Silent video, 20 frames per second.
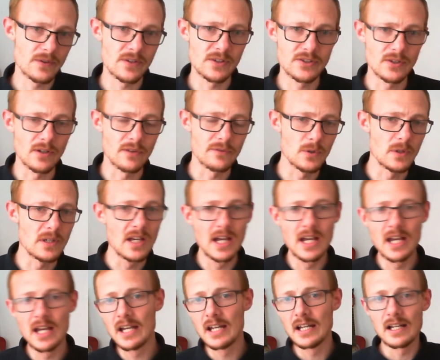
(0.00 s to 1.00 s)
Download the
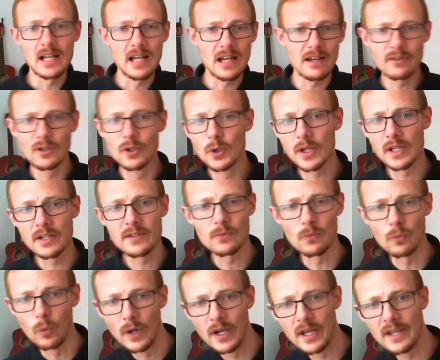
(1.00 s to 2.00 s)
software, have a
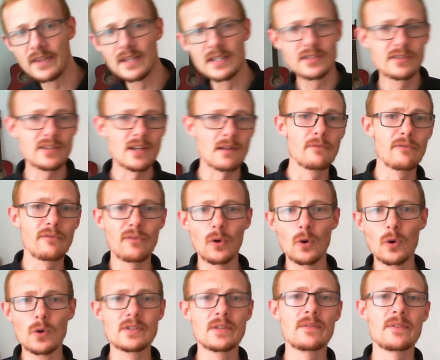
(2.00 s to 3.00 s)
look at where there's some
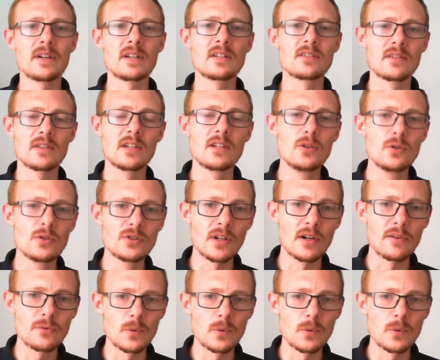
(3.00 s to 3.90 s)
flaws and things in the new